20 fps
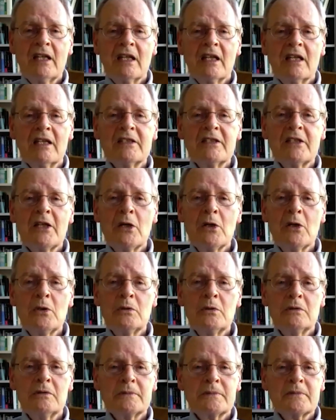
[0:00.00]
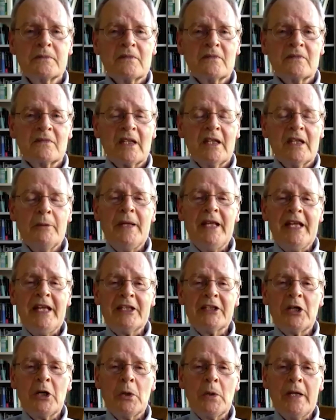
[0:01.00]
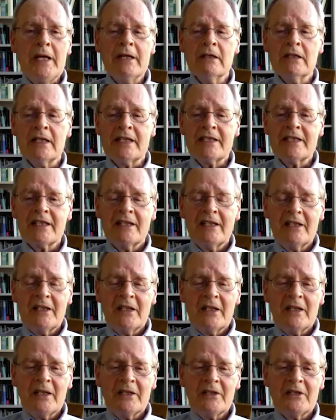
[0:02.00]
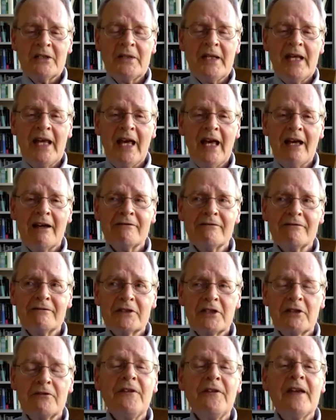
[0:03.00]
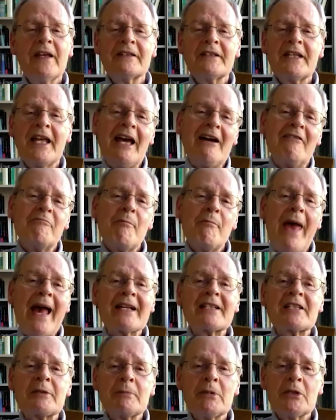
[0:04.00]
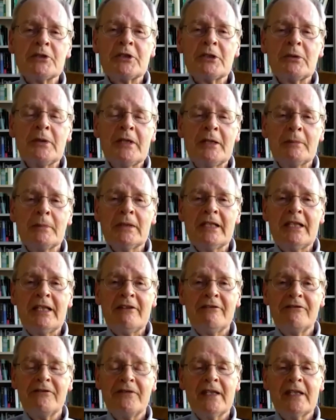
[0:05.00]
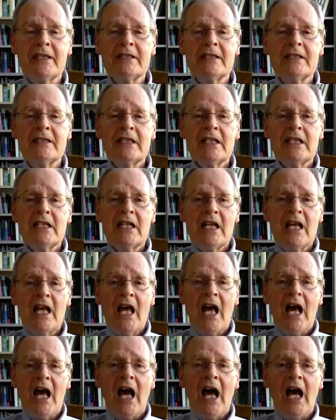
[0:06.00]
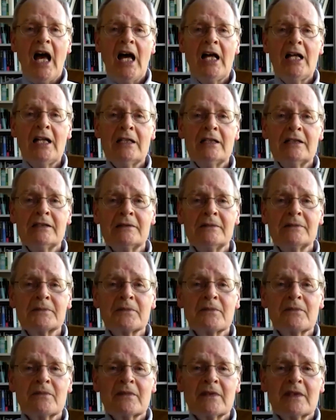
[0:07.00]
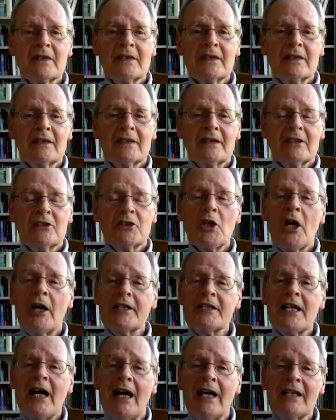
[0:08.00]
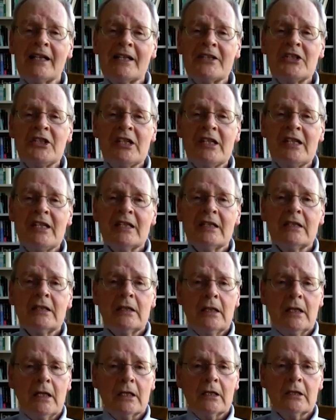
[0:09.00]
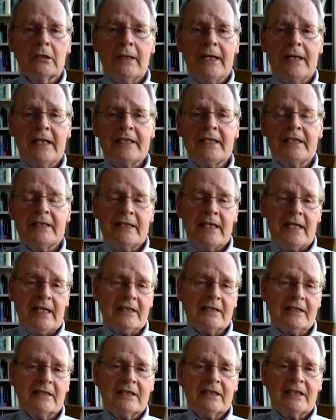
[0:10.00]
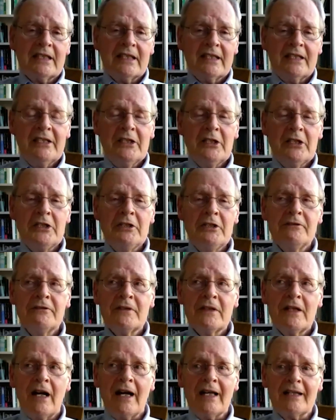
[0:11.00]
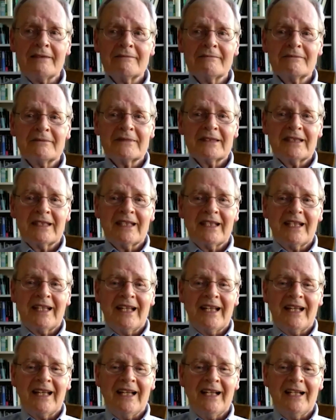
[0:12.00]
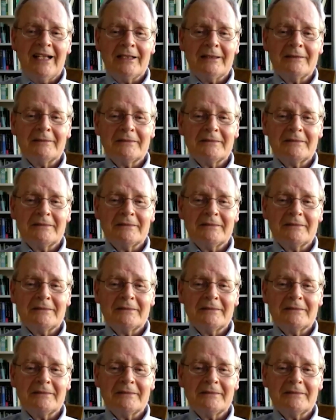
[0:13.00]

So it'd be incoherent to have to fail to have maximal degree of belief in uh, tautology. Granted that you know you've got uh,